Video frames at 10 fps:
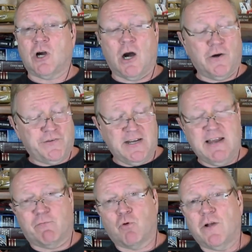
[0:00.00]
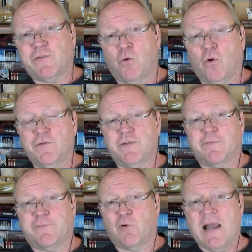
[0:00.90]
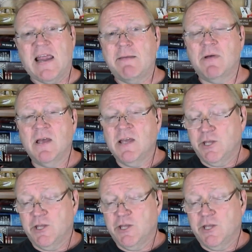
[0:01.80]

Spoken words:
Cars can have rust holes in the frame.